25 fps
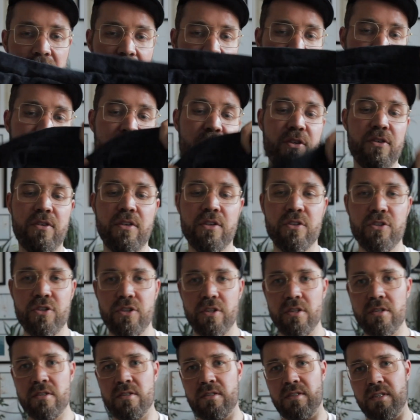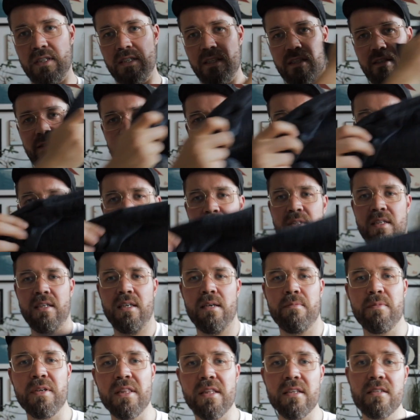I mean, you can just see, I
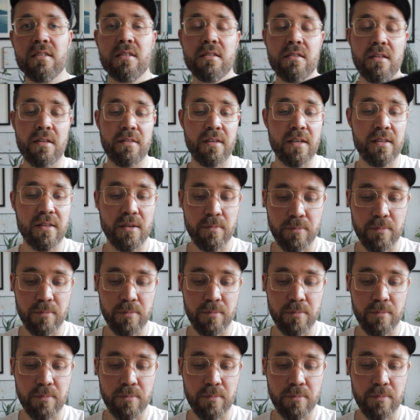mean, this is the thing